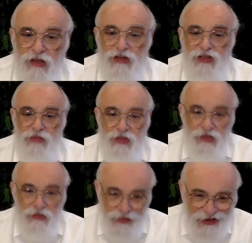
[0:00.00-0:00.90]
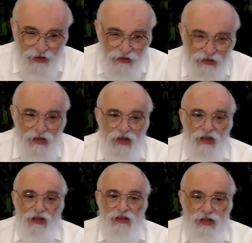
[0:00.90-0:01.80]
Kishim is in brackets.
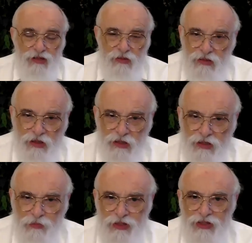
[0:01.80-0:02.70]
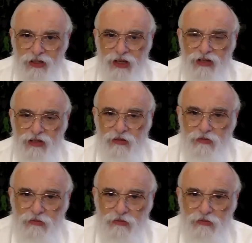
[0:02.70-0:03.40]
Kishim is not a capitulation.